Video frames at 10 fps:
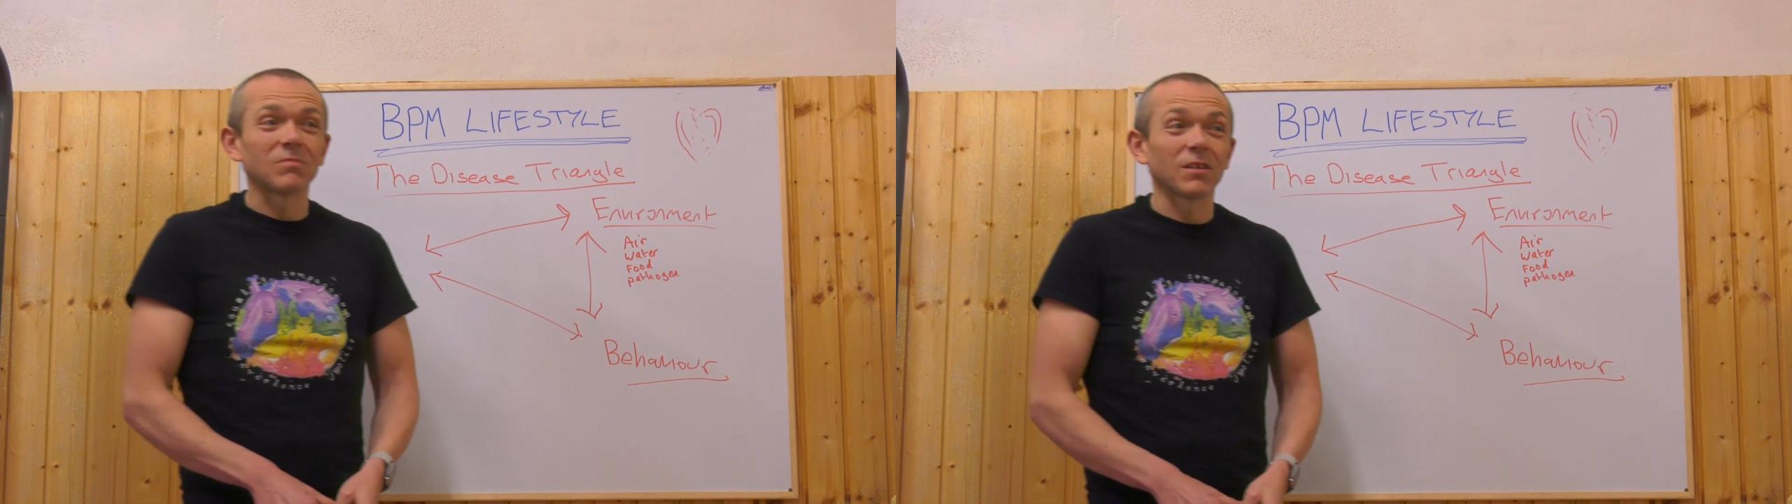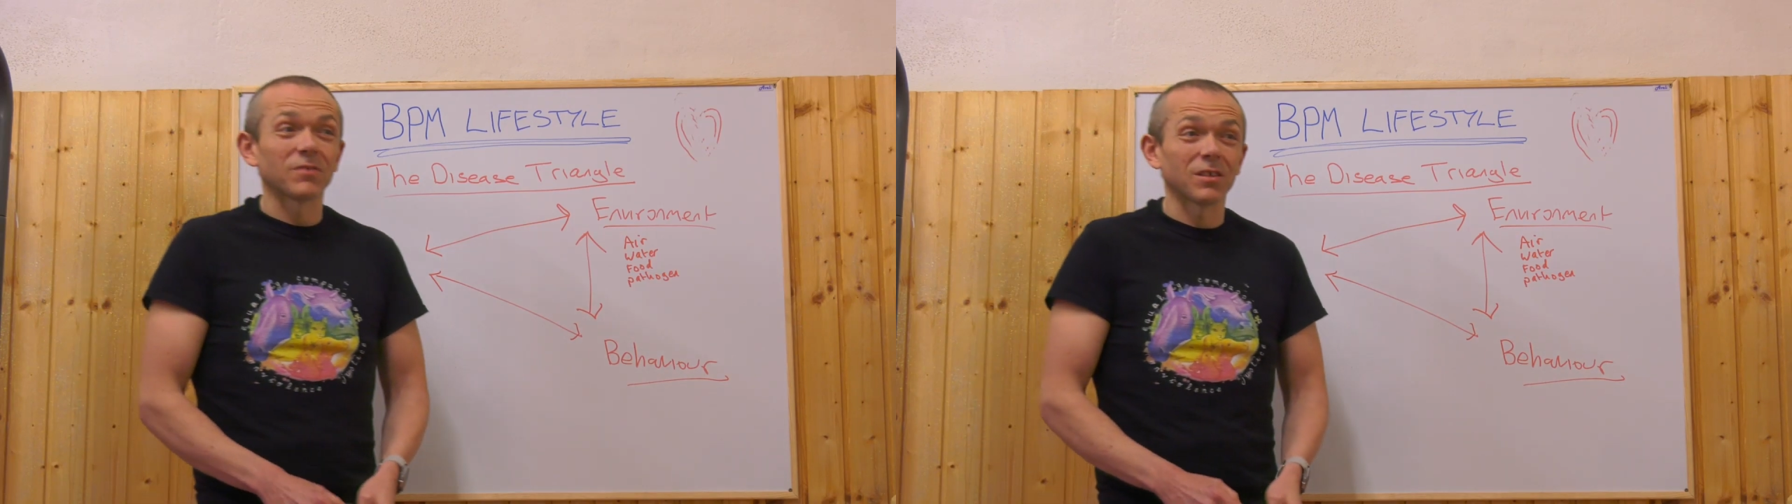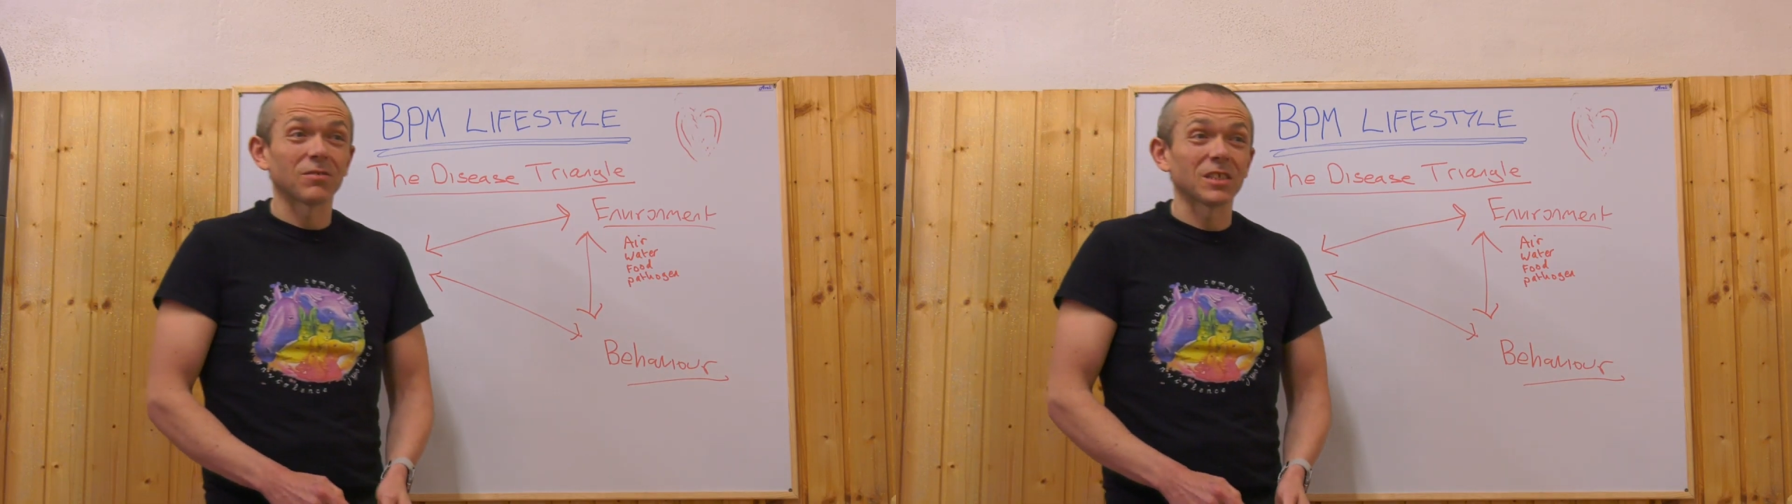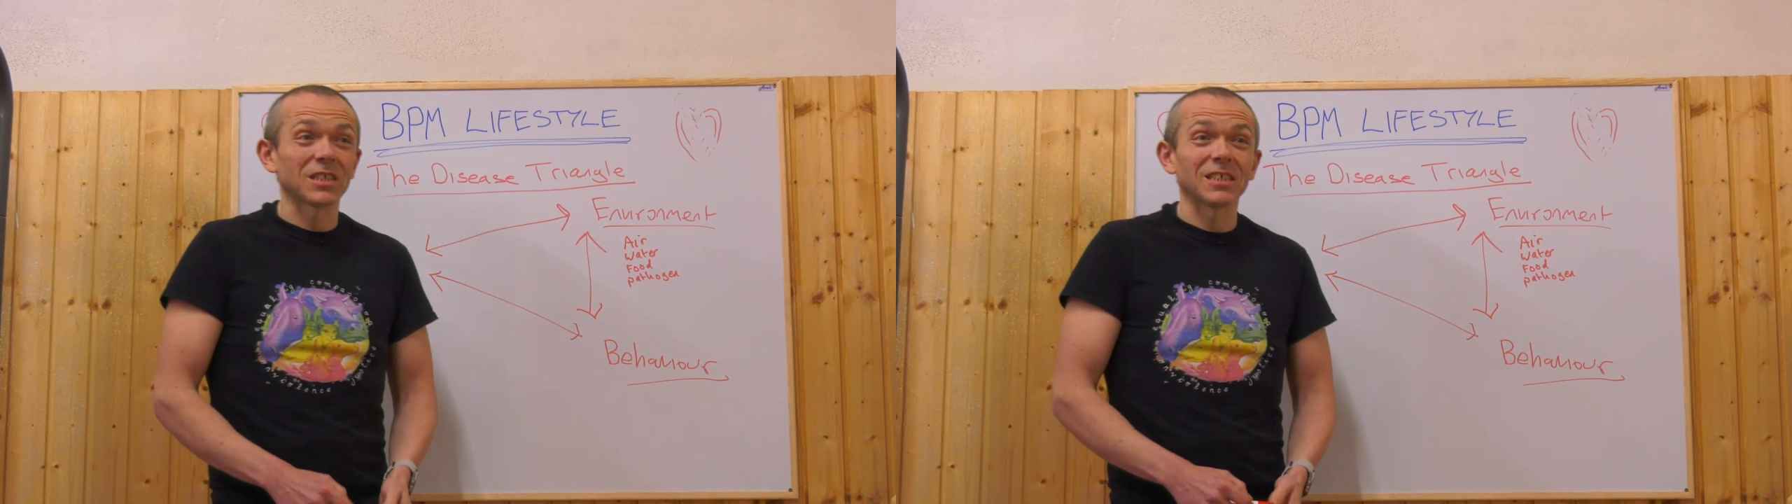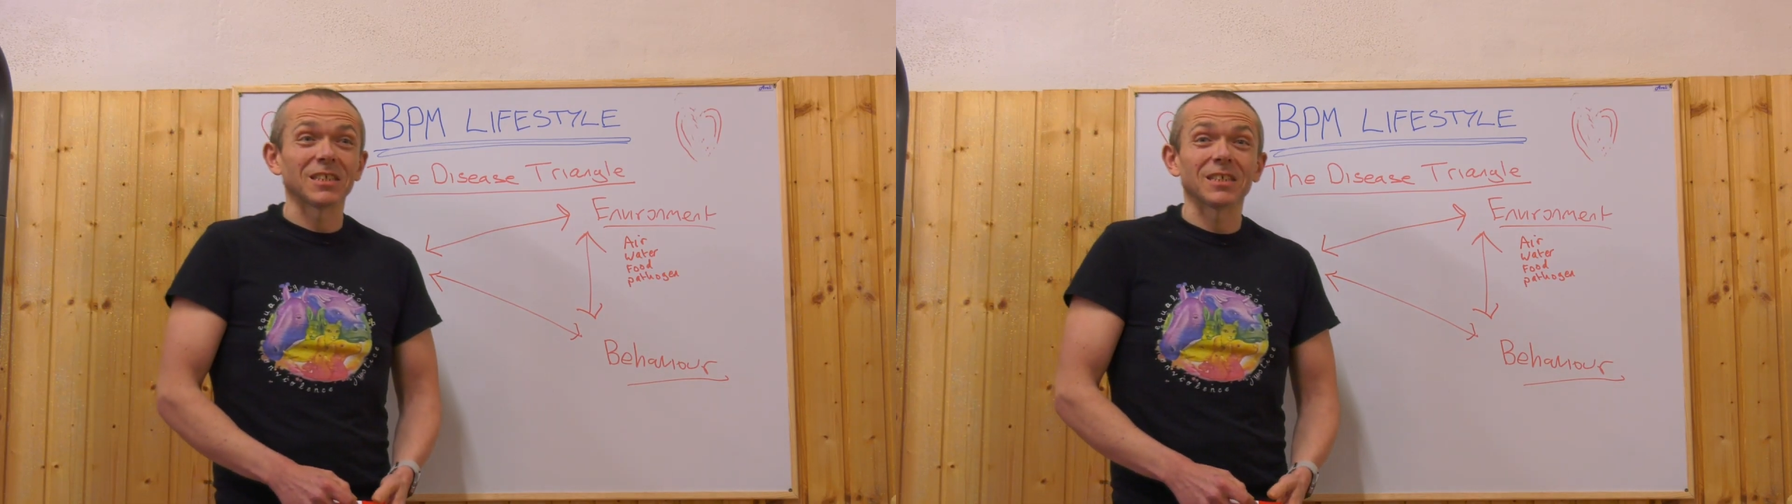lifestyle
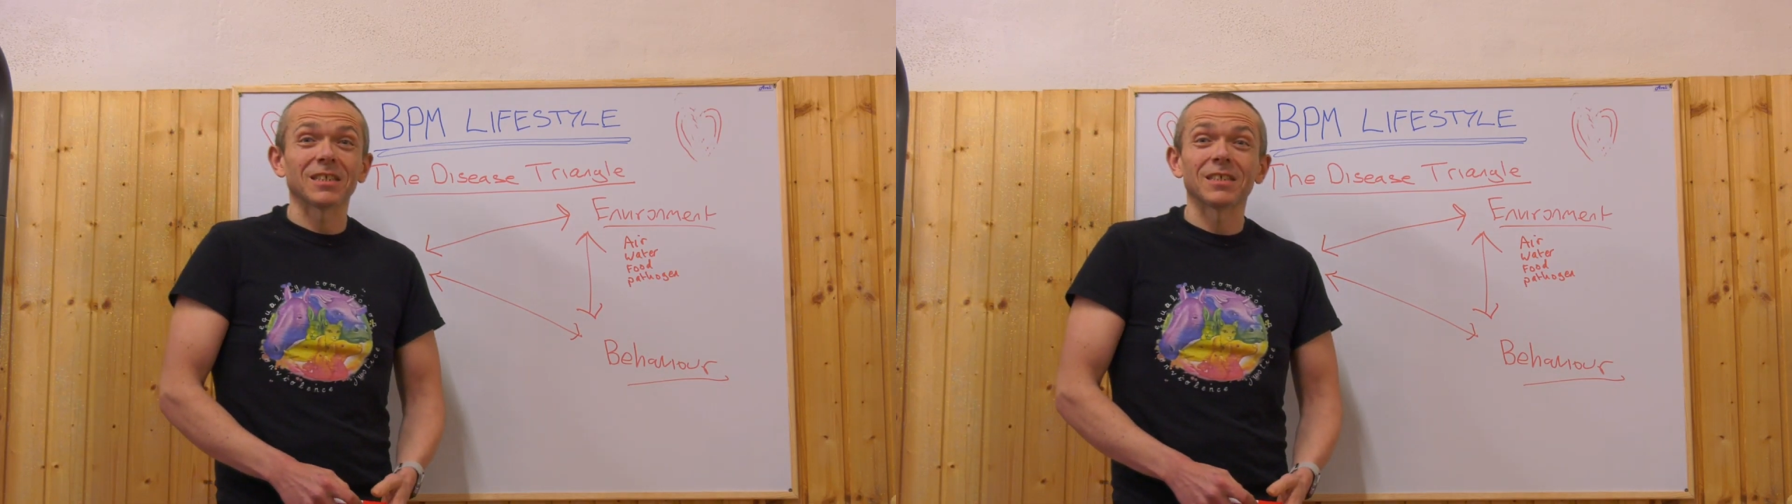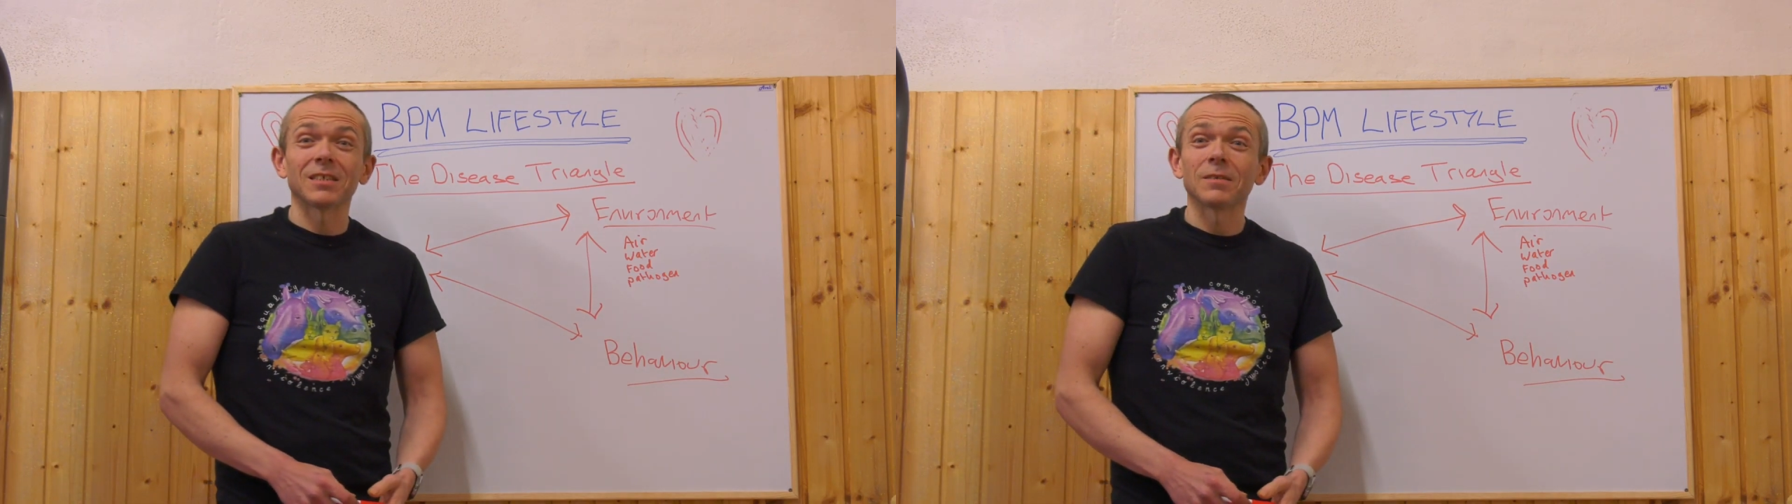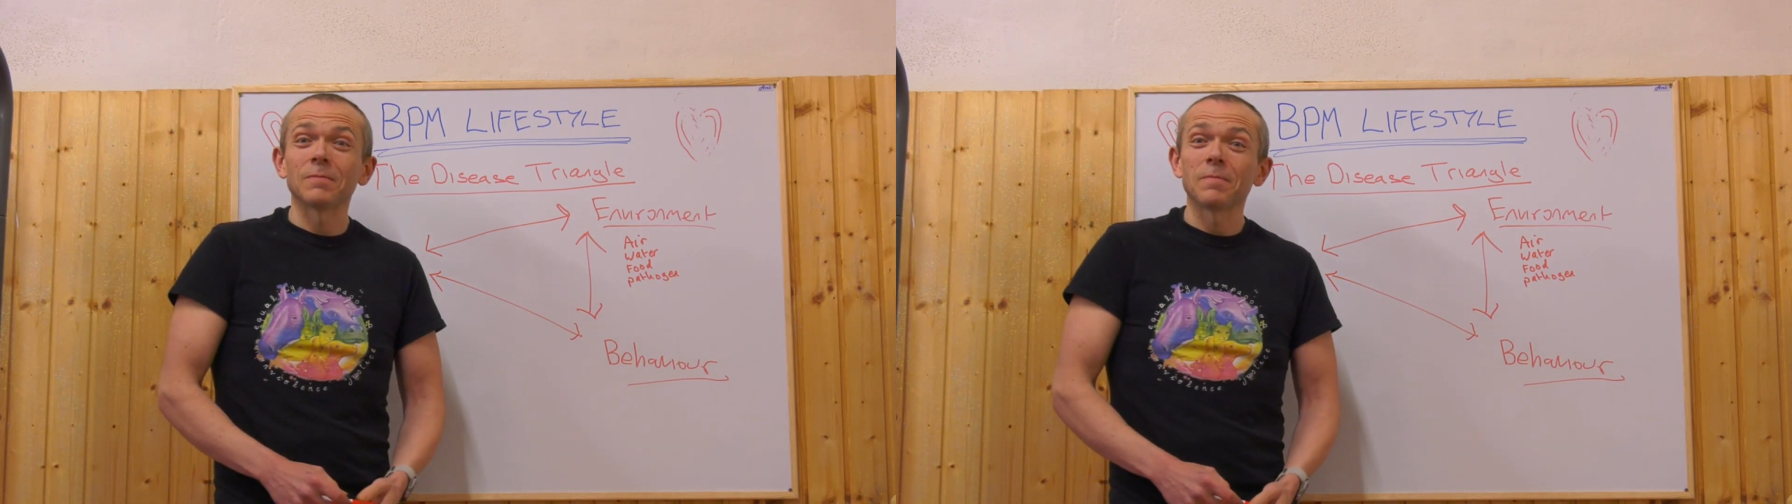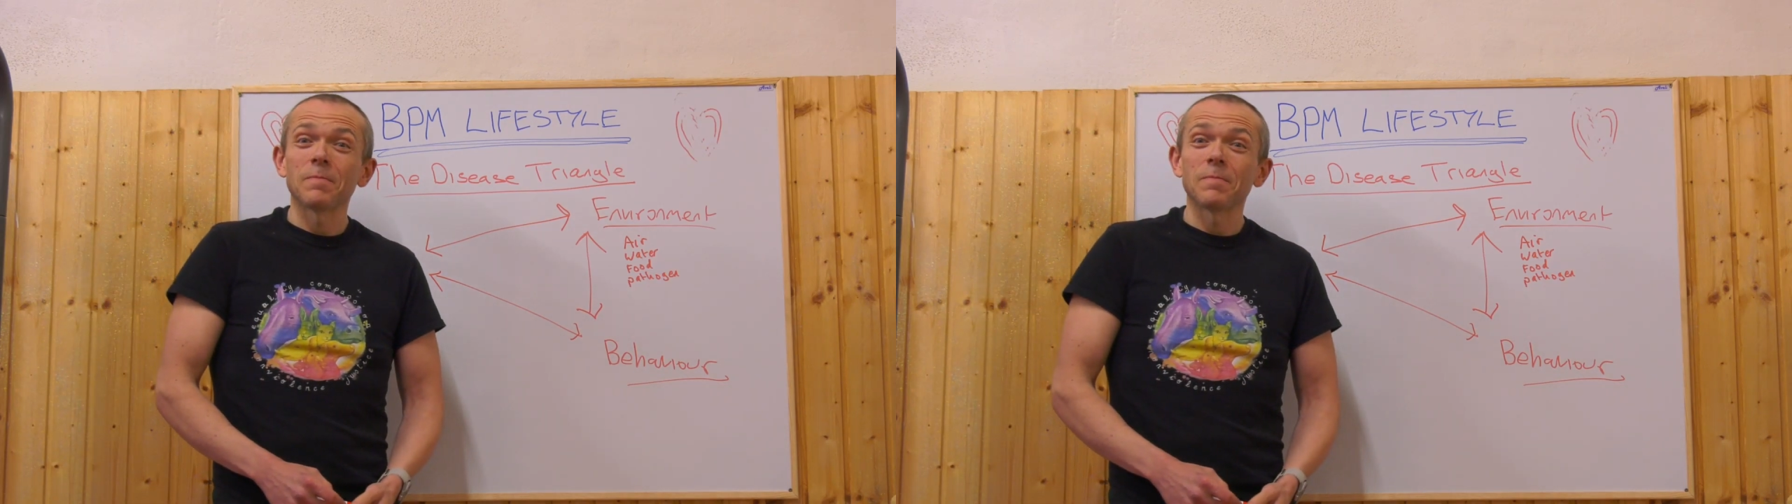diseases,